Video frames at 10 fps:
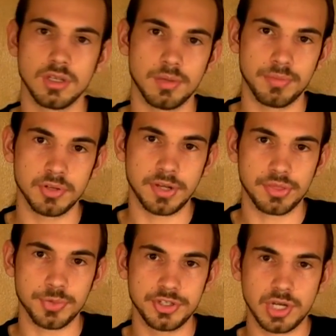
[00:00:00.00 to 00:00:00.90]
Put about
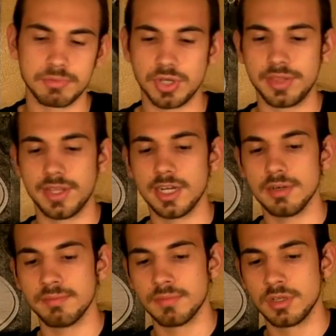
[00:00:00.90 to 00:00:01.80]
3 drops right in
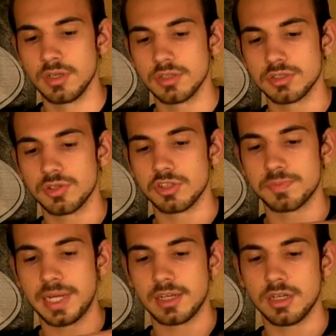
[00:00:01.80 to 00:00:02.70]
there, screw this
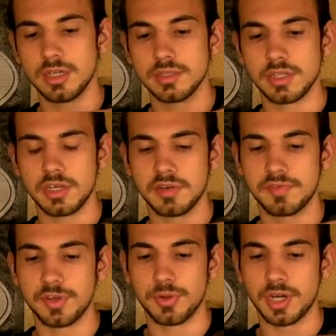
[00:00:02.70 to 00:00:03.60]
back on, and you can
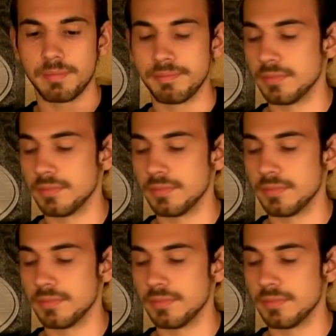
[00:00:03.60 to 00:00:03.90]
fill it up.